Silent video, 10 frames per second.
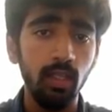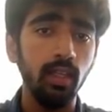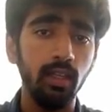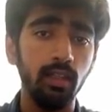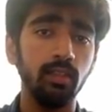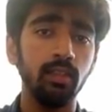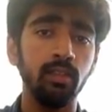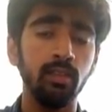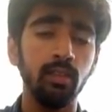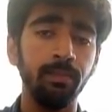
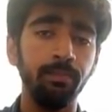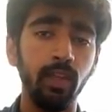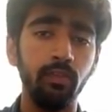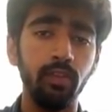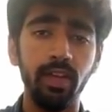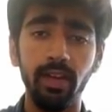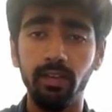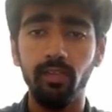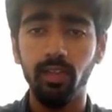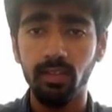and after
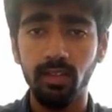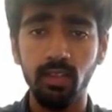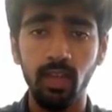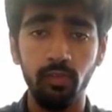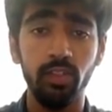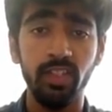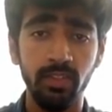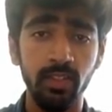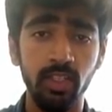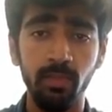characterization I have to
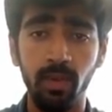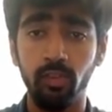test the chip,